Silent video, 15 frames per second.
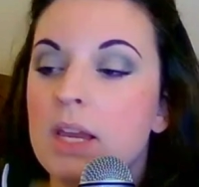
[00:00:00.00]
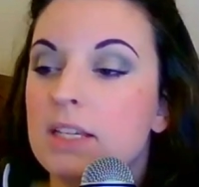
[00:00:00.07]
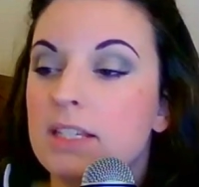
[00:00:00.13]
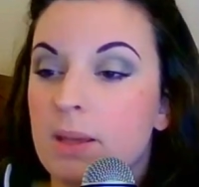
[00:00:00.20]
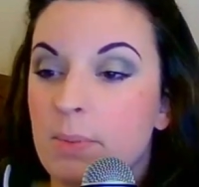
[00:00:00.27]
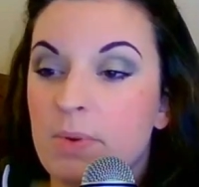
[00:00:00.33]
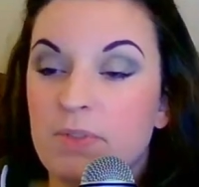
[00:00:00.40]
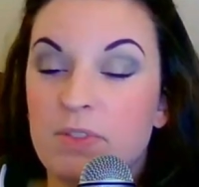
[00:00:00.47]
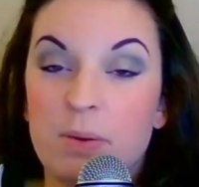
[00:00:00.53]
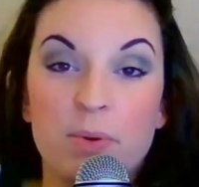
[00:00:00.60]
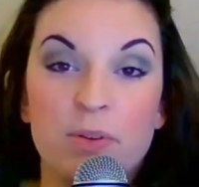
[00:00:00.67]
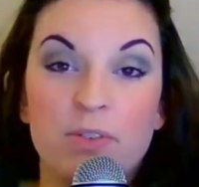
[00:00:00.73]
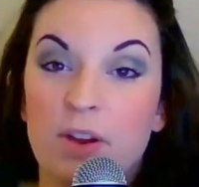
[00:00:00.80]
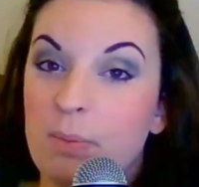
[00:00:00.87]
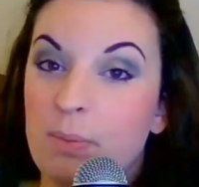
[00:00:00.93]
Some of them
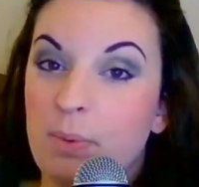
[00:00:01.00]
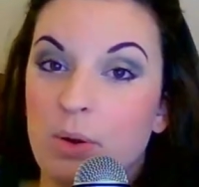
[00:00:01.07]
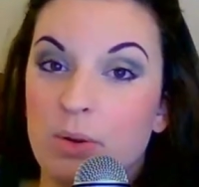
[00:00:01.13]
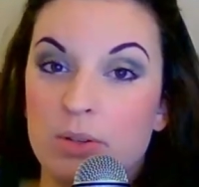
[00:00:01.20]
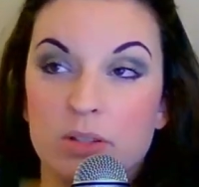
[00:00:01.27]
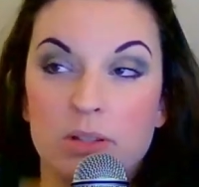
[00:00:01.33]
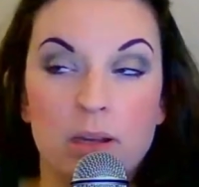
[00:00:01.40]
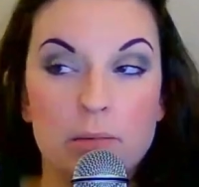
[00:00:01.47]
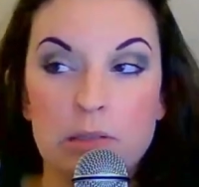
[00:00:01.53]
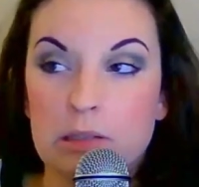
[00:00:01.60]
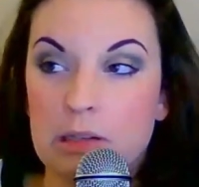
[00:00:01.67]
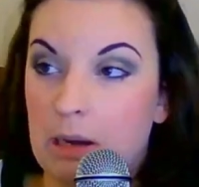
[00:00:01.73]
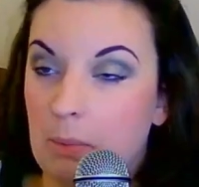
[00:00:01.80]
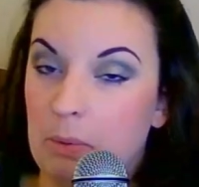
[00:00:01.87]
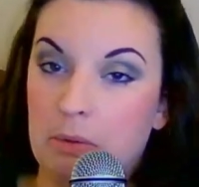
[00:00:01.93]
are very personal. I'm
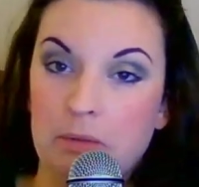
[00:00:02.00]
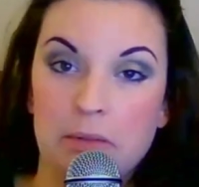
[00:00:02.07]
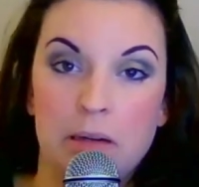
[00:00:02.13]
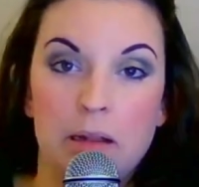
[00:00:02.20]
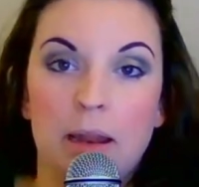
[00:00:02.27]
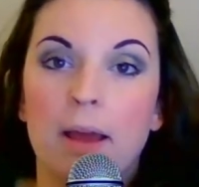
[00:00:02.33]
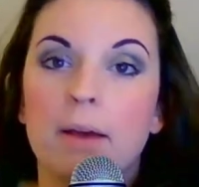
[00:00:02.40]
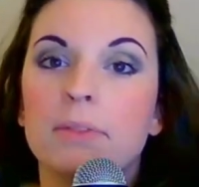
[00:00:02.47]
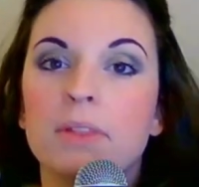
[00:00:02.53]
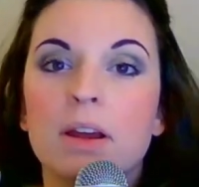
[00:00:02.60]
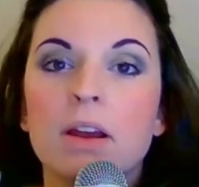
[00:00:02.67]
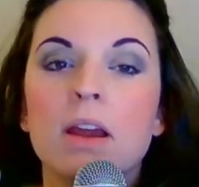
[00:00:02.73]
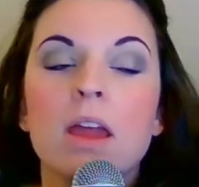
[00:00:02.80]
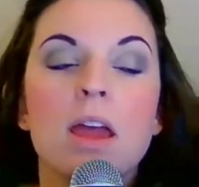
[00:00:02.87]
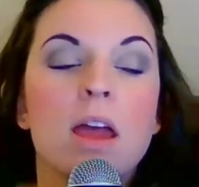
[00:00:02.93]
just kind of putting it all out
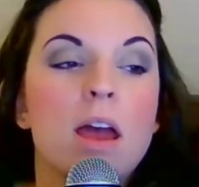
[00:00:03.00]
there.